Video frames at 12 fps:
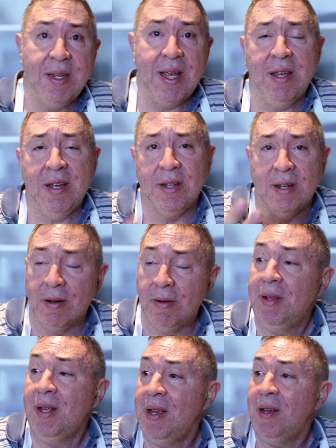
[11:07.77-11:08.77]
Yeah, there you go.
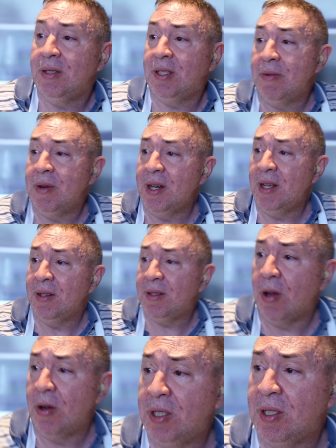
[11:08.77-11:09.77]
So we're gonna
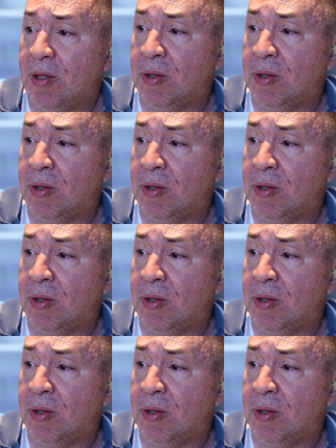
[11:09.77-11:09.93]
toast the